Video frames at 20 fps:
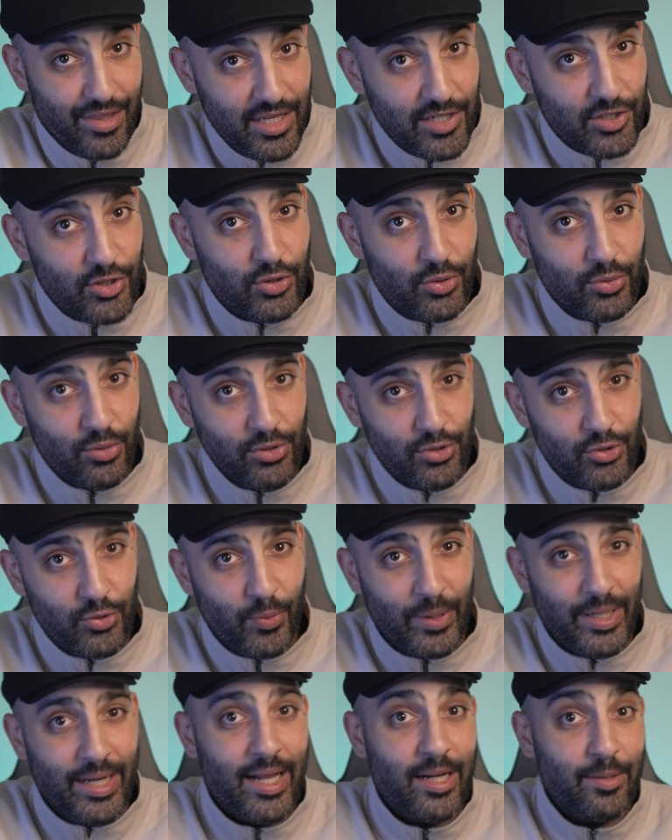These tools
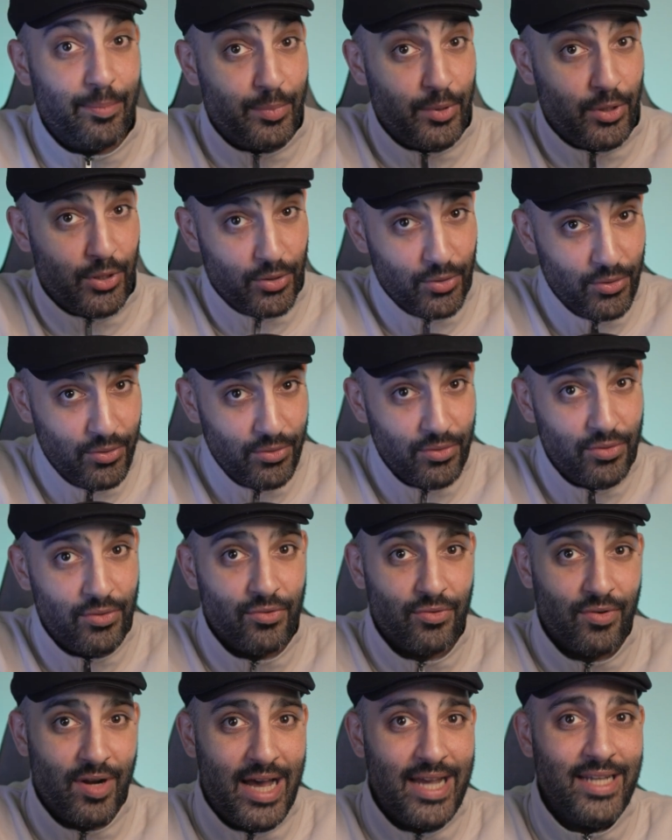will help you
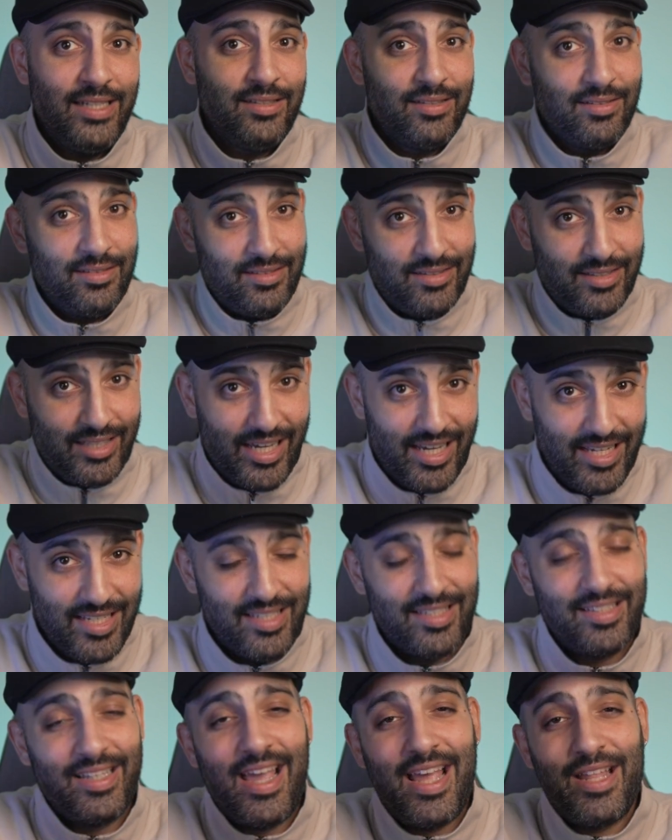write,
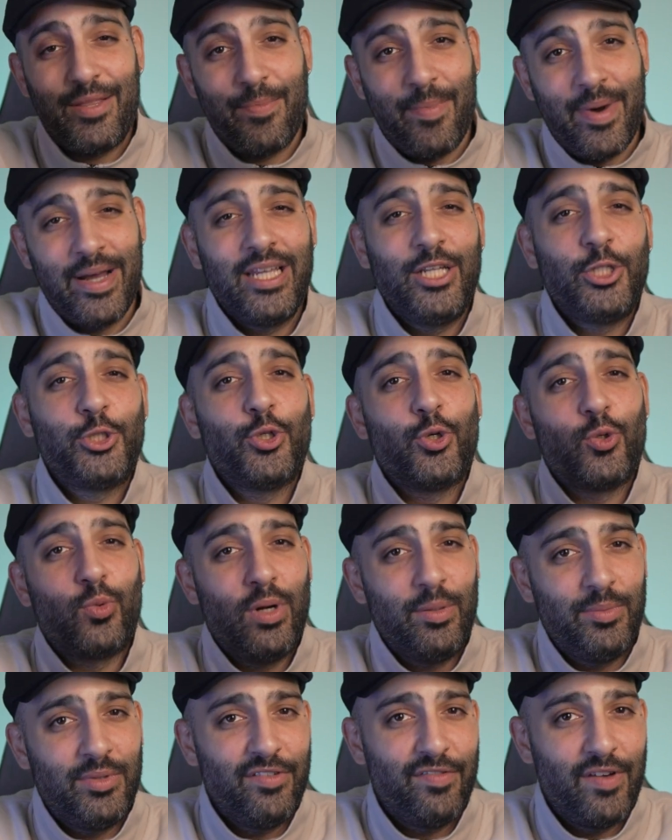test, and manage your
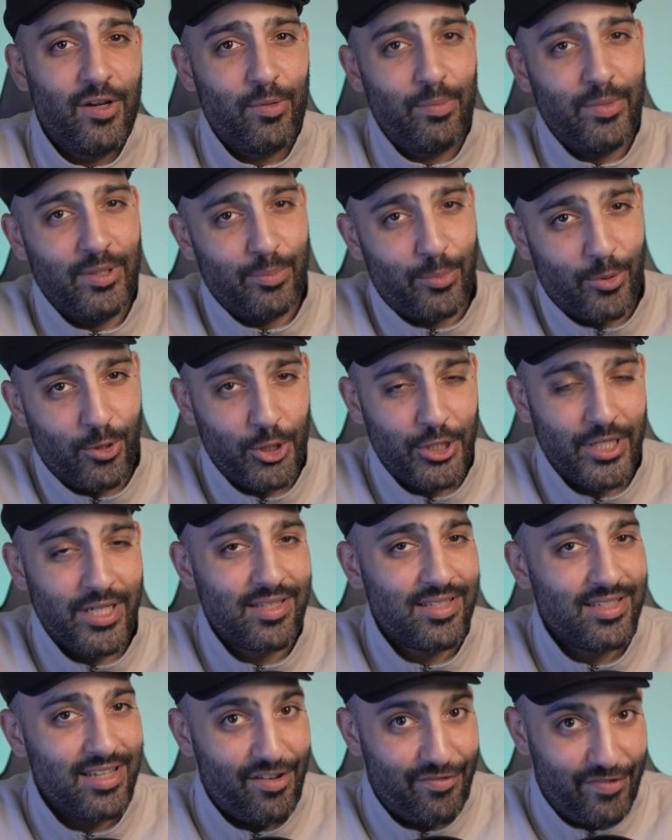web development
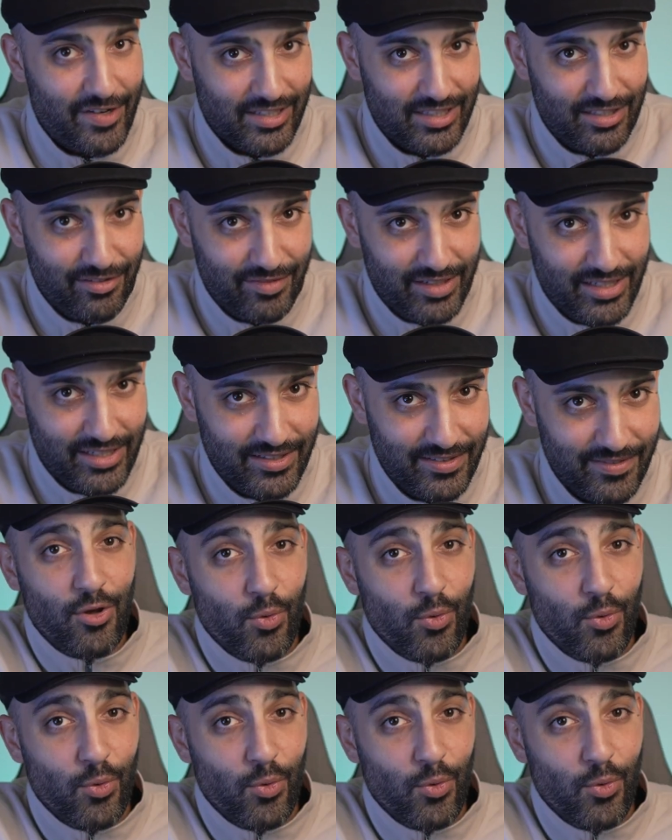projects effectively.